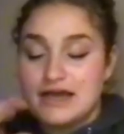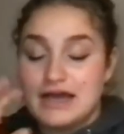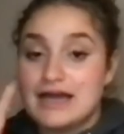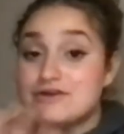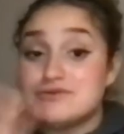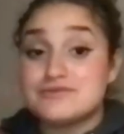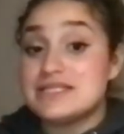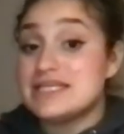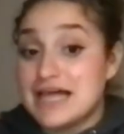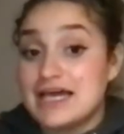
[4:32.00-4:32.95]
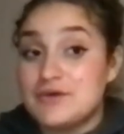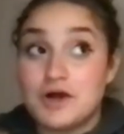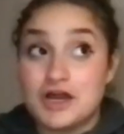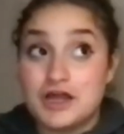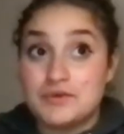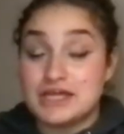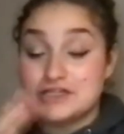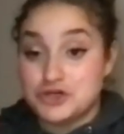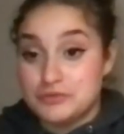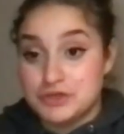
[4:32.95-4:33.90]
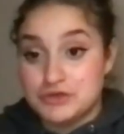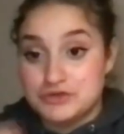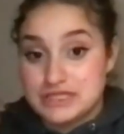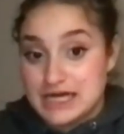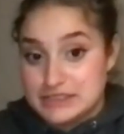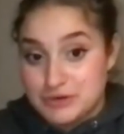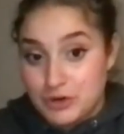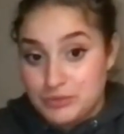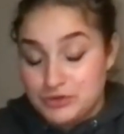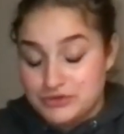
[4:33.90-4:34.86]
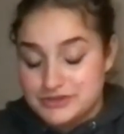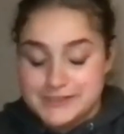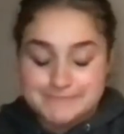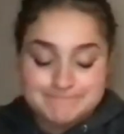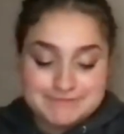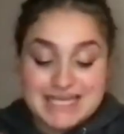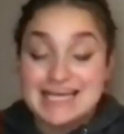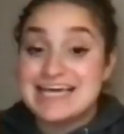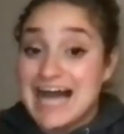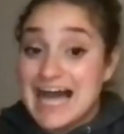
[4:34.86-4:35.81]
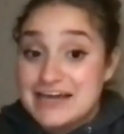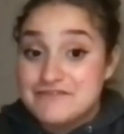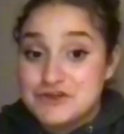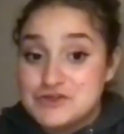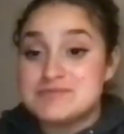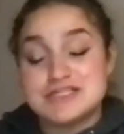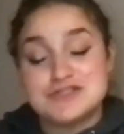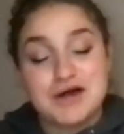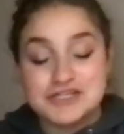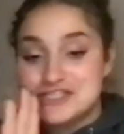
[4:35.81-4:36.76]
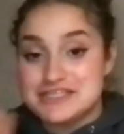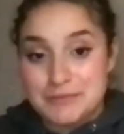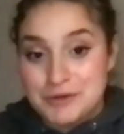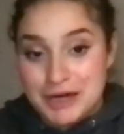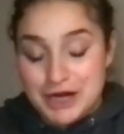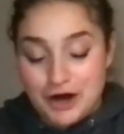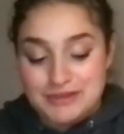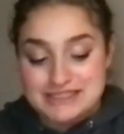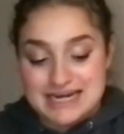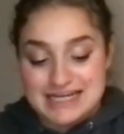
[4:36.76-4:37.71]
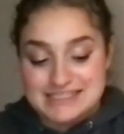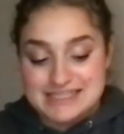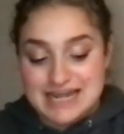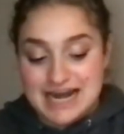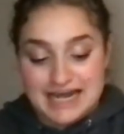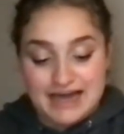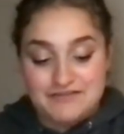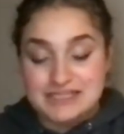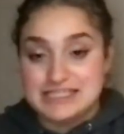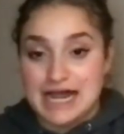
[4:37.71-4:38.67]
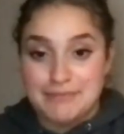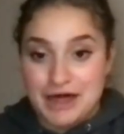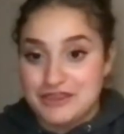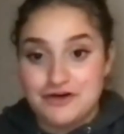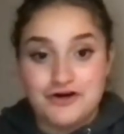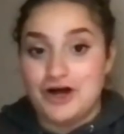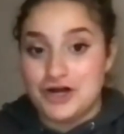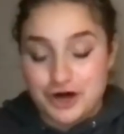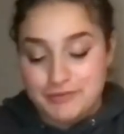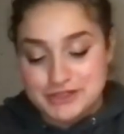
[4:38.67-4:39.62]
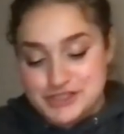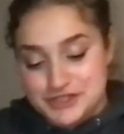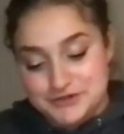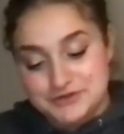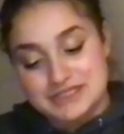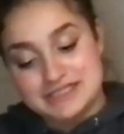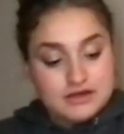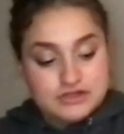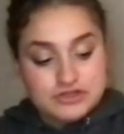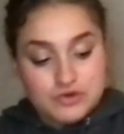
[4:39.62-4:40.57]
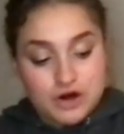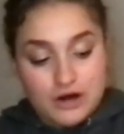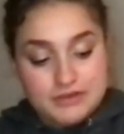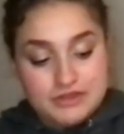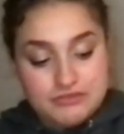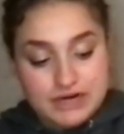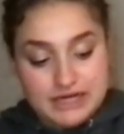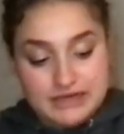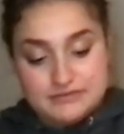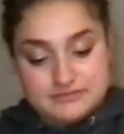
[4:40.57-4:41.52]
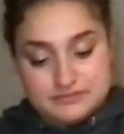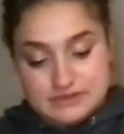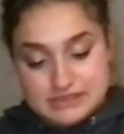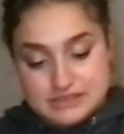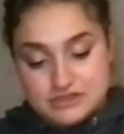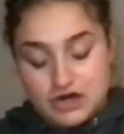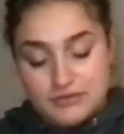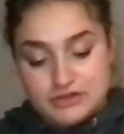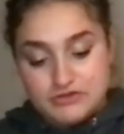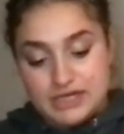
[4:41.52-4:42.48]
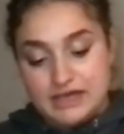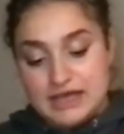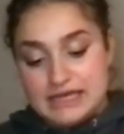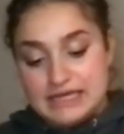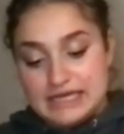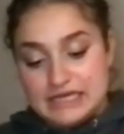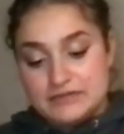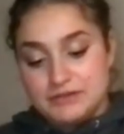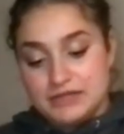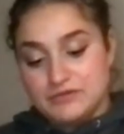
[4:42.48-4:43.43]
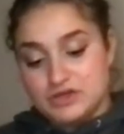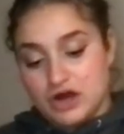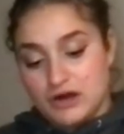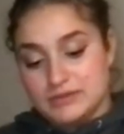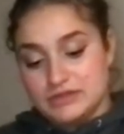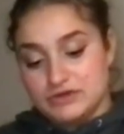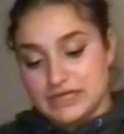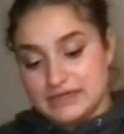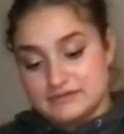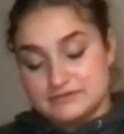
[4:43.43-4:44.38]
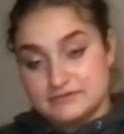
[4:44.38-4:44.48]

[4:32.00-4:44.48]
I don't really like working with like tert butyls and isopropyls. Kind of confuses me. So I just number my carbons and I see that I have a dimethyl on carbon 2. So carbon 3, this is carbon 3. In the plane with carbon 3,